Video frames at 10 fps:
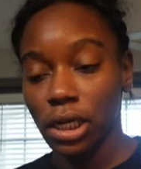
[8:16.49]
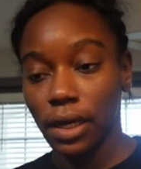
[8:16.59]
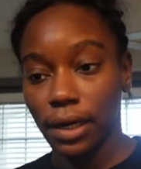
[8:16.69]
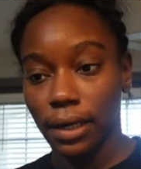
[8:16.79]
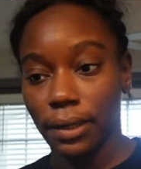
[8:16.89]

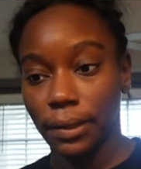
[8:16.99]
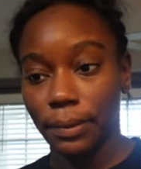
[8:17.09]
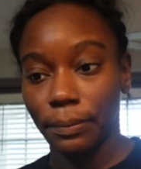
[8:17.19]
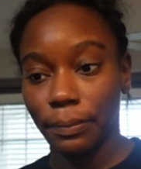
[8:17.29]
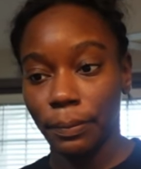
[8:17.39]

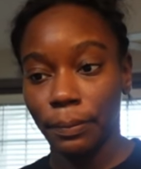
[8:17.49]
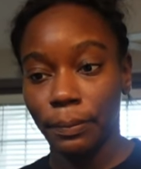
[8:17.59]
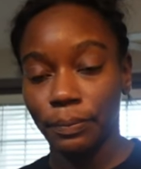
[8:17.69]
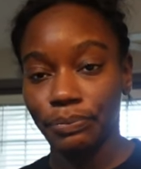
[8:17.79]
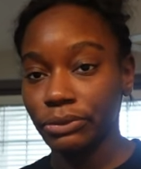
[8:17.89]
Um,
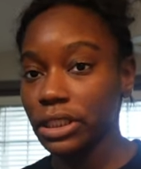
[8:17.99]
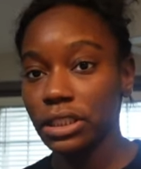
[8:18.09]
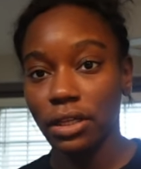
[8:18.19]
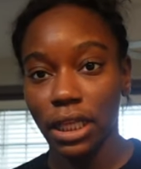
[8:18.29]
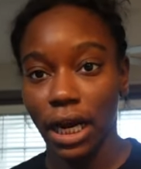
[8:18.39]

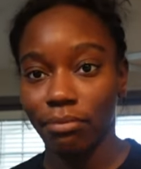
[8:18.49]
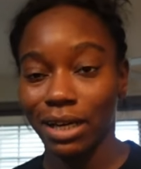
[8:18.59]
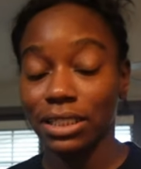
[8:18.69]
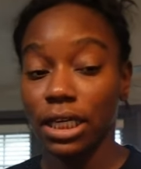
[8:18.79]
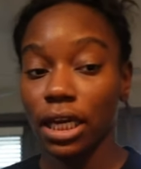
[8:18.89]
so that I'm
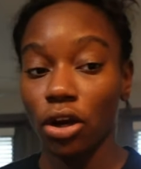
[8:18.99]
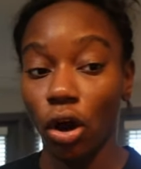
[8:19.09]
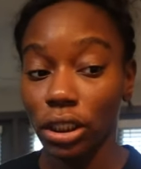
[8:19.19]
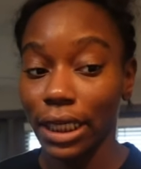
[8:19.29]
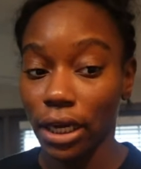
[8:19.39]
not taking
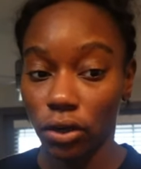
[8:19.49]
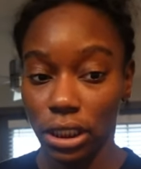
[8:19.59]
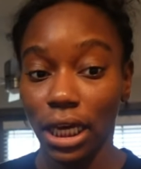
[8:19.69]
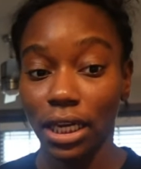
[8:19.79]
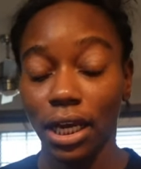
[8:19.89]
all day on
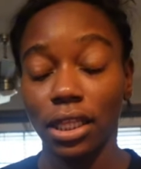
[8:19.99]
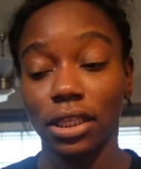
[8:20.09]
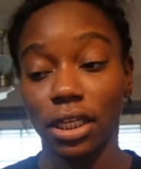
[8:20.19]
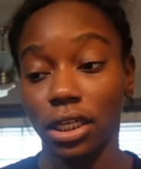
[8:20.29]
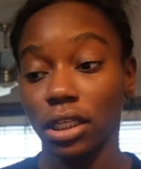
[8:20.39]
that.
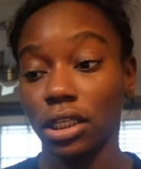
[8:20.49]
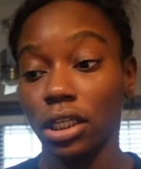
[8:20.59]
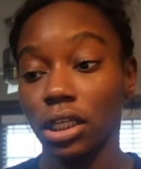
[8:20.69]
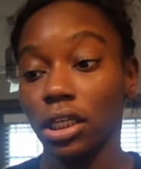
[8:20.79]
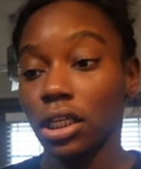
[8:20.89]
And then...
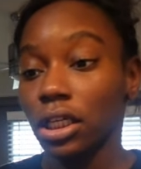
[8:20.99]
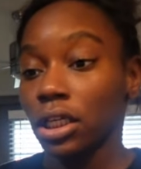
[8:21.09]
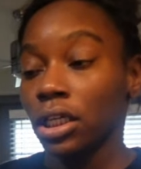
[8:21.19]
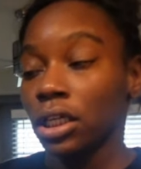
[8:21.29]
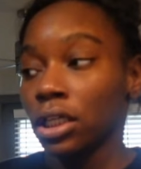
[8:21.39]

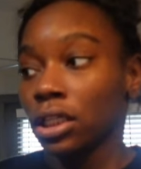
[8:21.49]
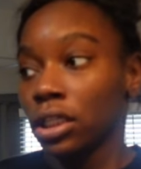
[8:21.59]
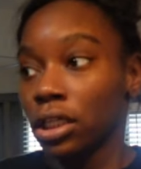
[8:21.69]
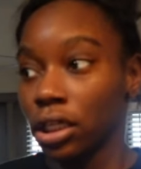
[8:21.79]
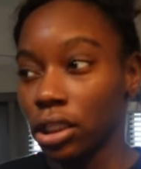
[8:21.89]

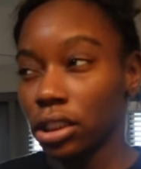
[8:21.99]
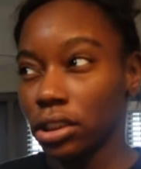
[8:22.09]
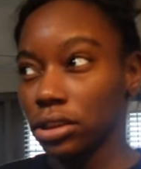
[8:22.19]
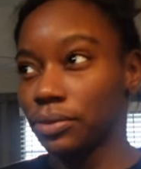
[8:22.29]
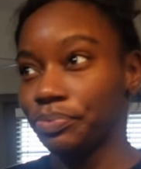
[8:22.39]

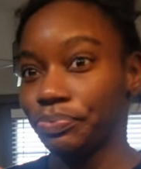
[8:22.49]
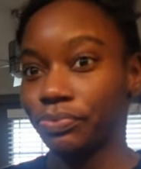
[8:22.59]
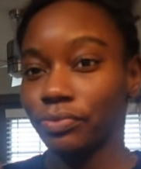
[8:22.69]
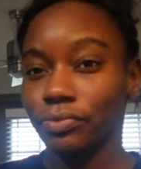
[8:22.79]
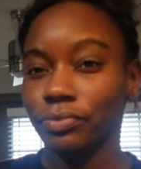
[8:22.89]
Um,
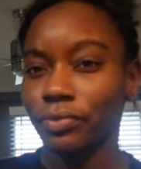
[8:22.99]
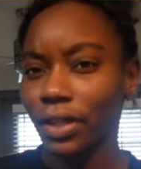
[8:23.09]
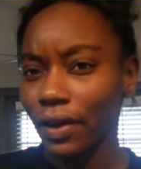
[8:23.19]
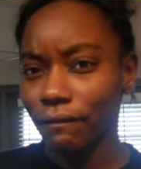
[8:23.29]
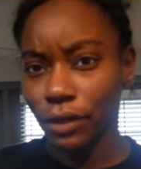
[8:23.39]

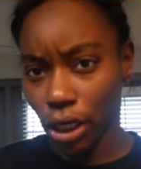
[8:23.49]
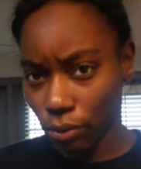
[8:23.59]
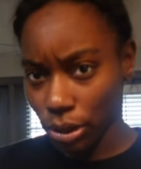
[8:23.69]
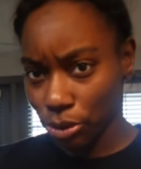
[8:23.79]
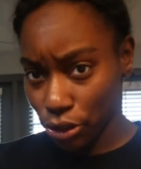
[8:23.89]
figure out
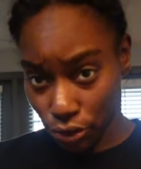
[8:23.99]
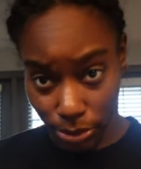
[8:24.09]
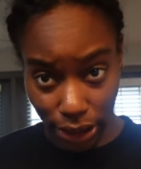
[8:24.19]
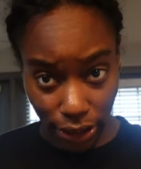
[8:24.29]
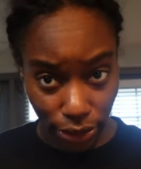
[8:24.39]
what I'm going to do to
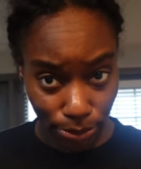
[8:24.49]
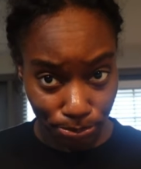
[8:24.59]
my hair.